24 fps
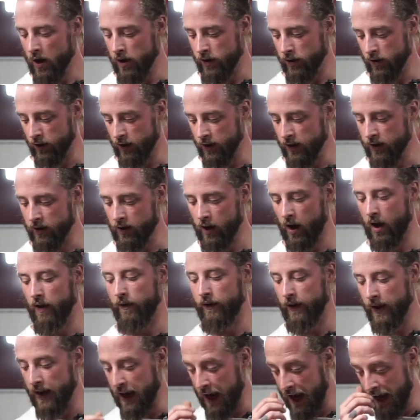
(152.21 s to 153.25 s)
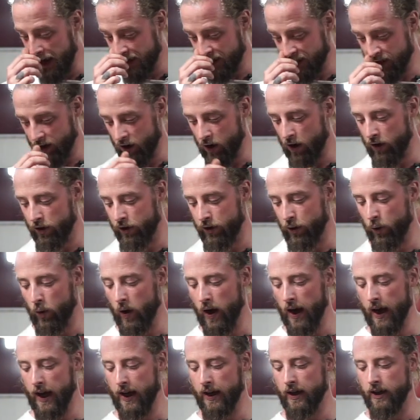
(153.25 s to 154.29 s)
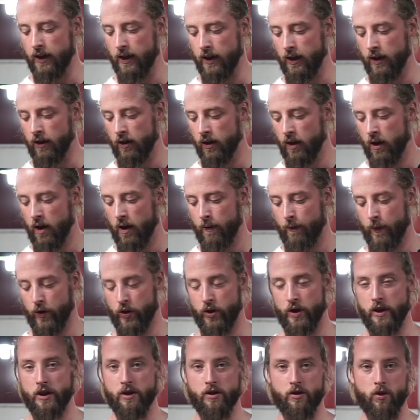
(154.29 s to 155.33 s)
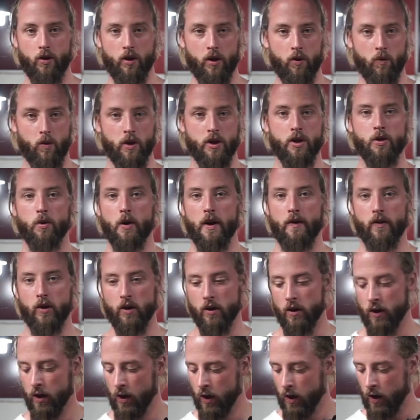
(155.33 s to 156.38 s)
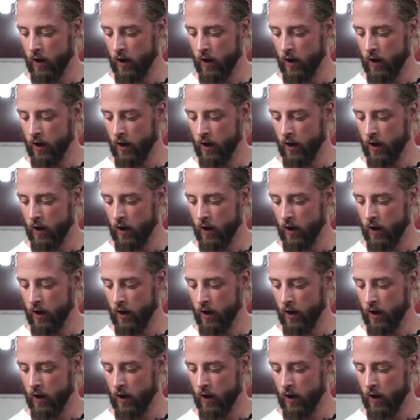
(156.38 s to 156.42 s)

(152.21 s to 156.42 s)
So this coffee hasn't gone through any machine sorting whatsoever.